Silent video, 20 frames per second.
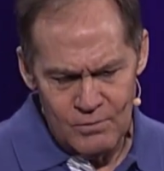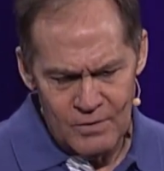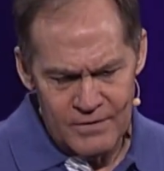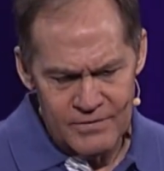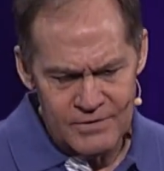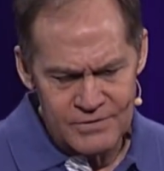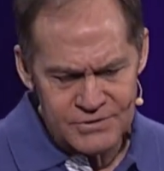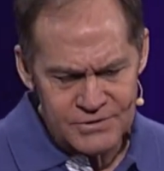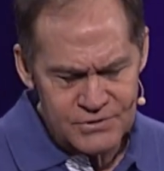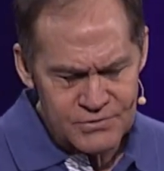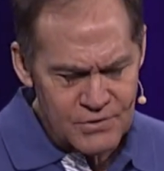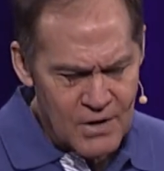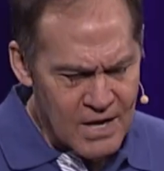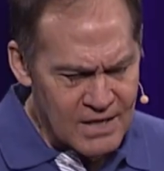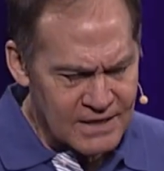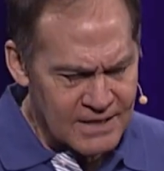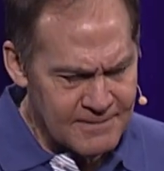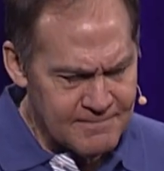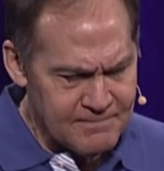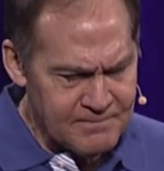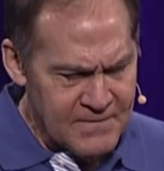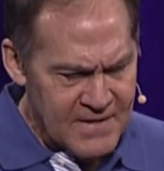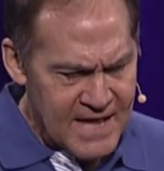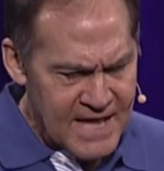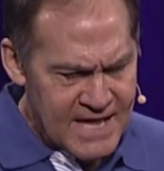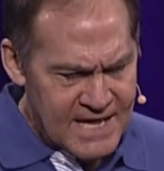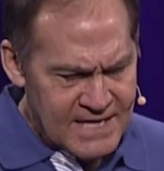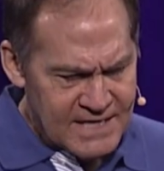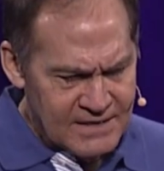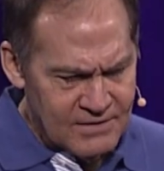where they're struggling.
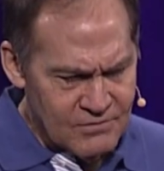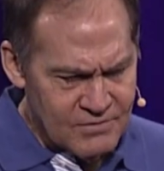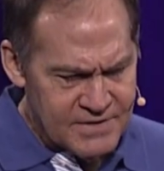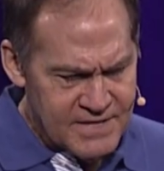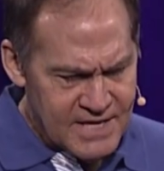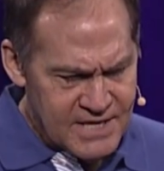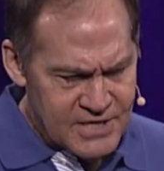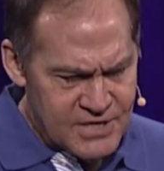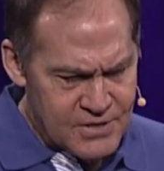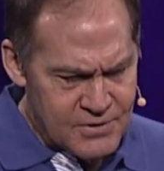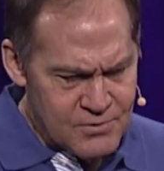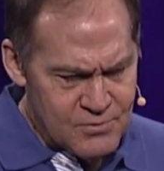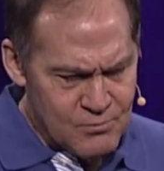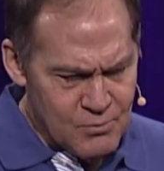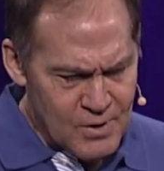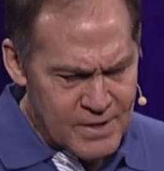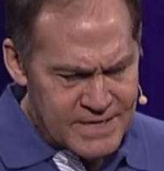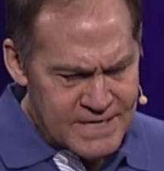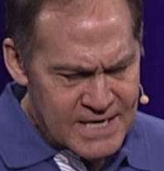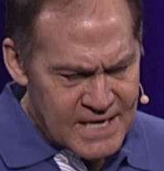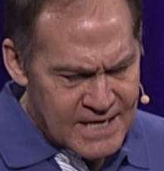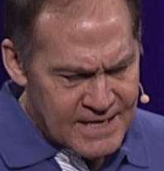Lord, that you would